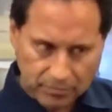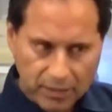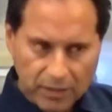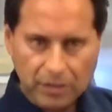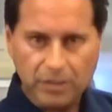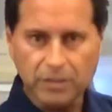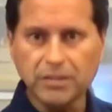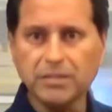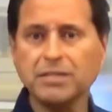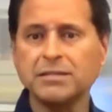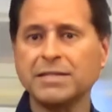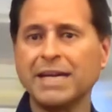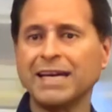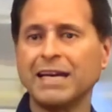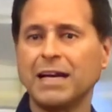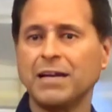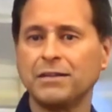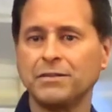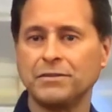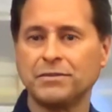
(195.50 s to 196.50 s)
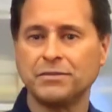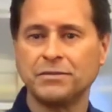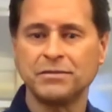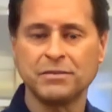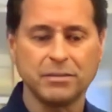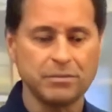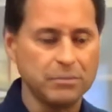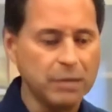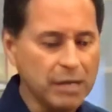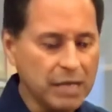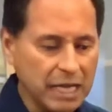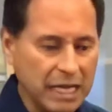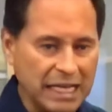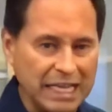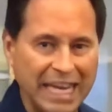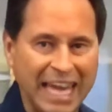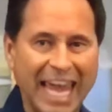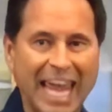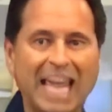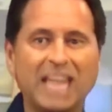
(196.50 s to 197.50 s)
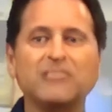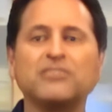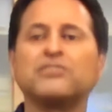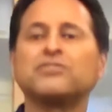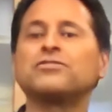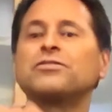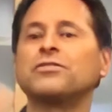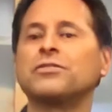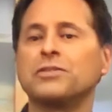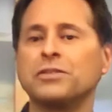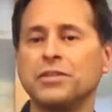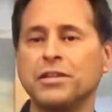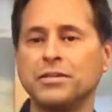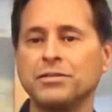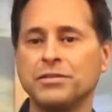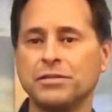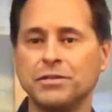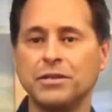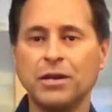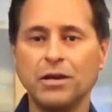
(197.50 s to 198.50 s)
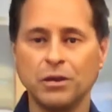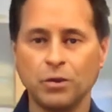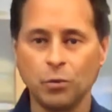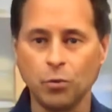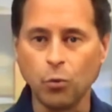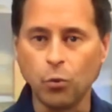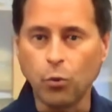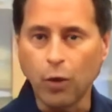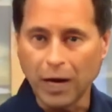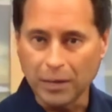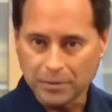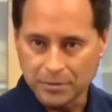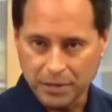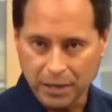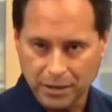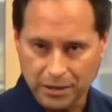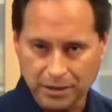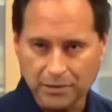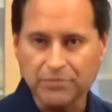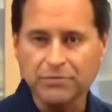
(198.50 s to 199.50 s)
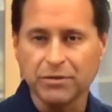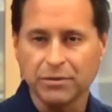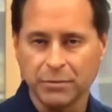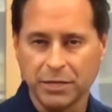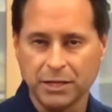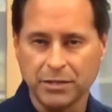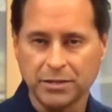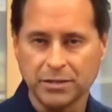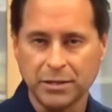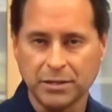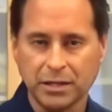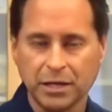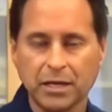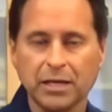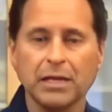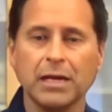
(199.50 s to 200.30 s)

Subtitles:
Cleans that out of the system, enhances circulation, wipes out inflammation.